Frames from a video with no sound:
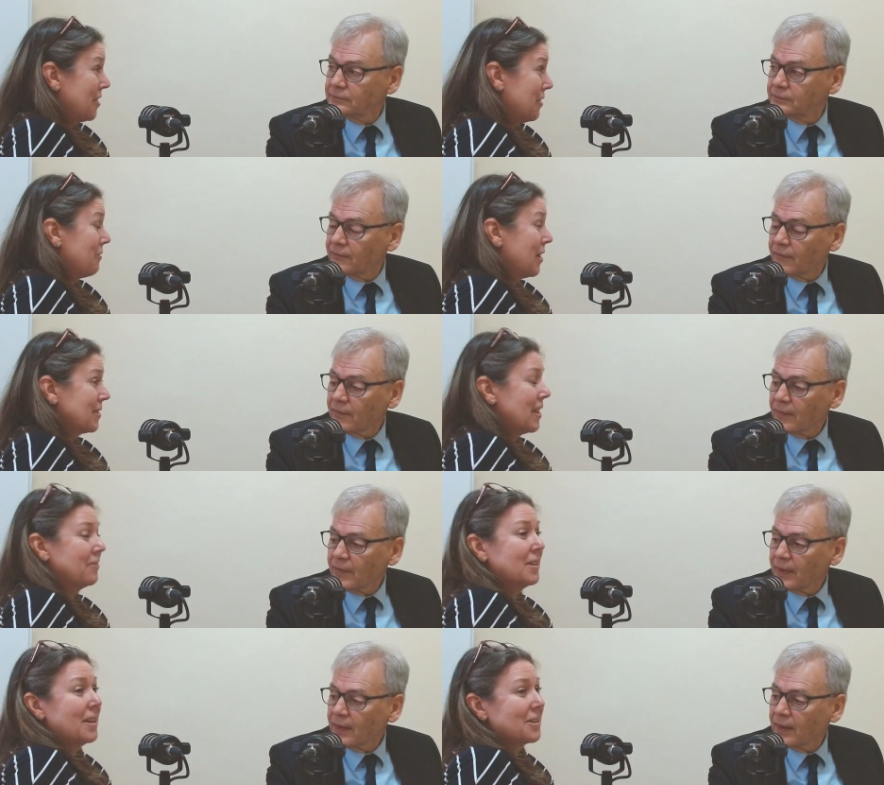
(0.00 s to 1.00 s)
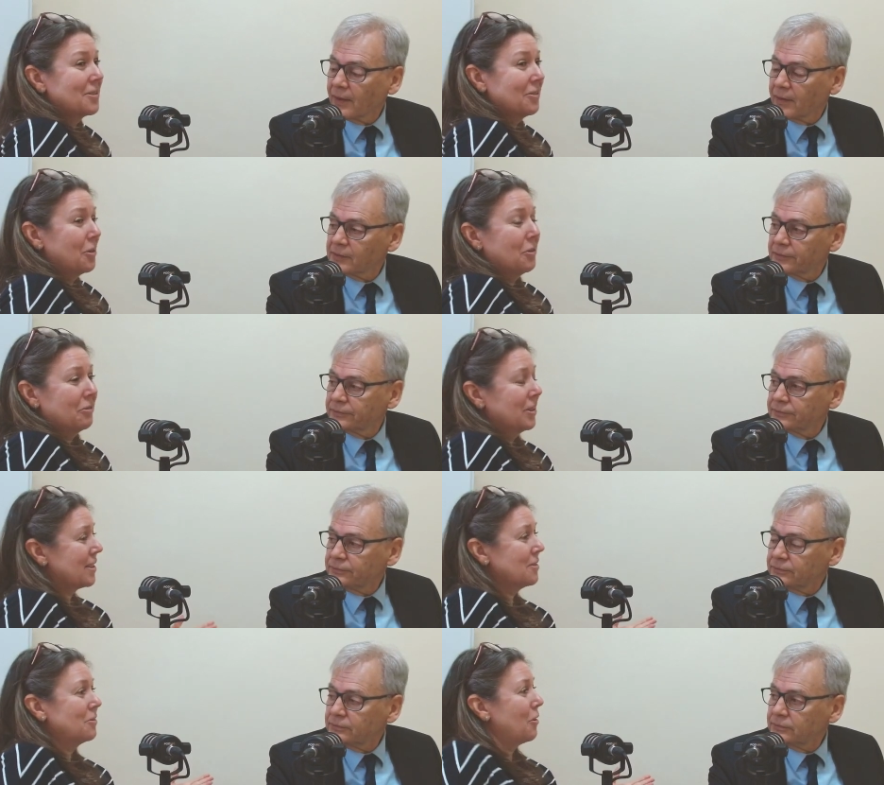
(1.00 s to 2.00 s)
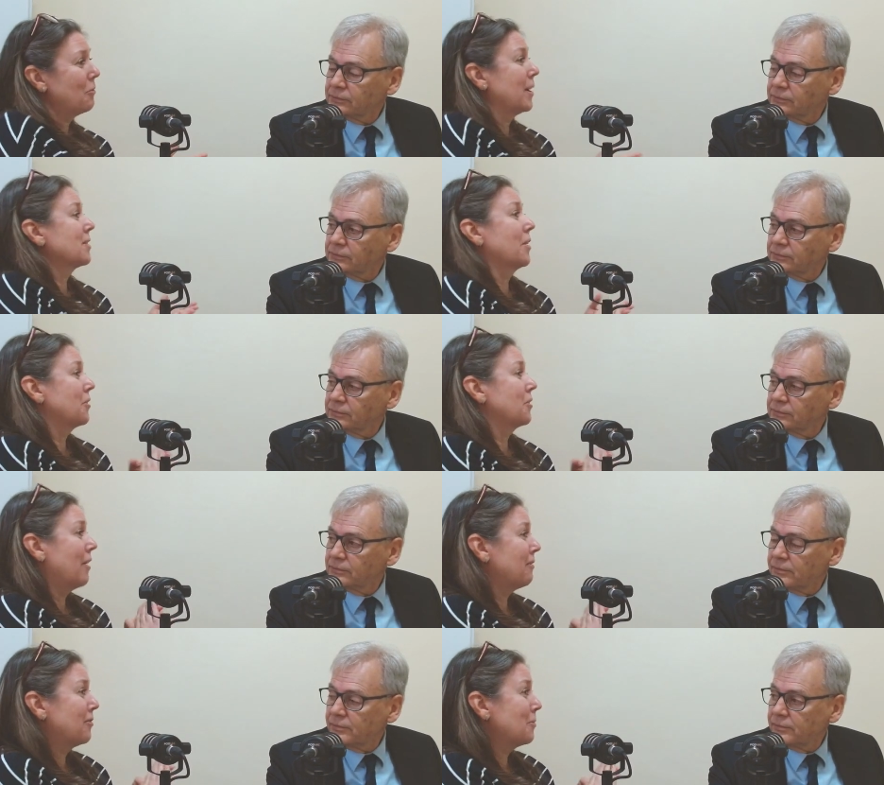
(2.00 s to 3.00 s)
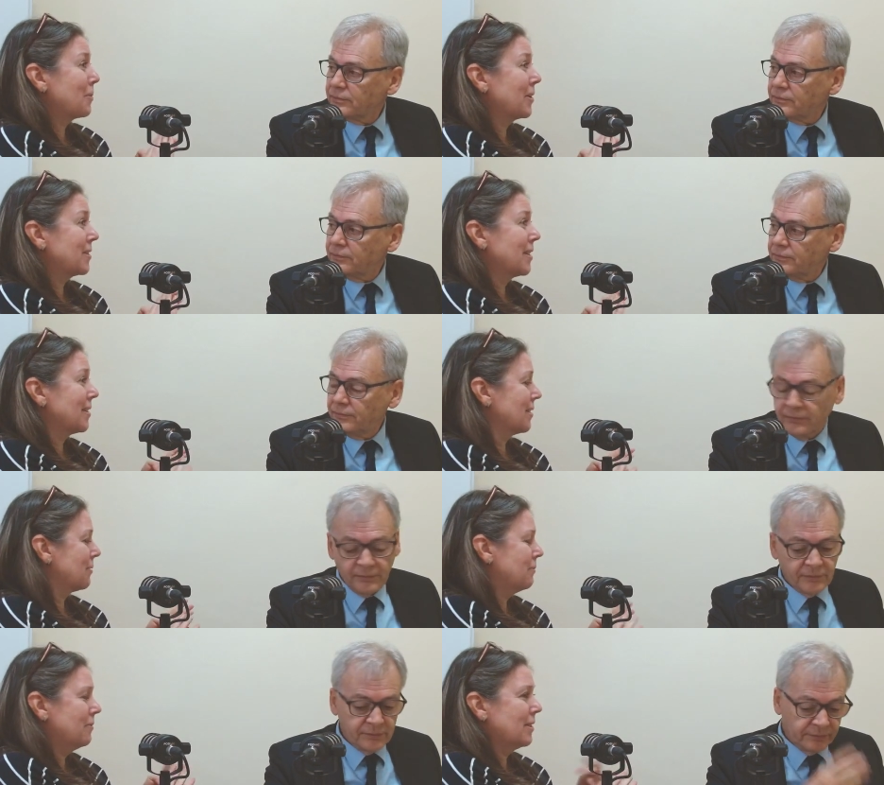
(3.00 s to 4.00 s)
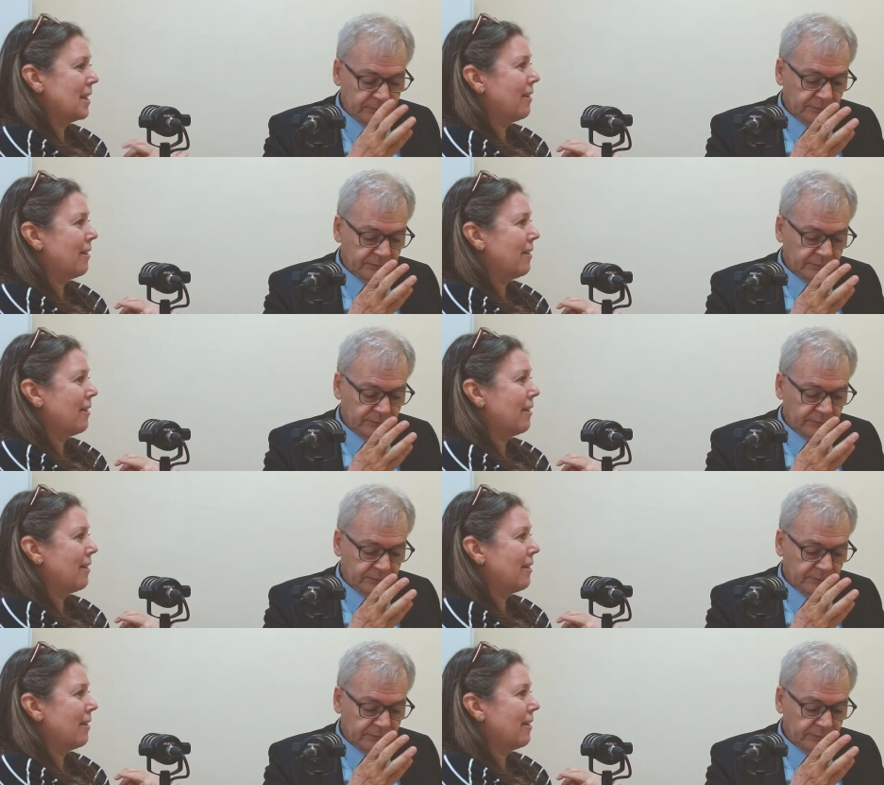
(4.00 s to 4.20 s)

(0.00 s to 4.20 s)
Speaker 1: and the rail safety national law, we still always go through our four processes. What's our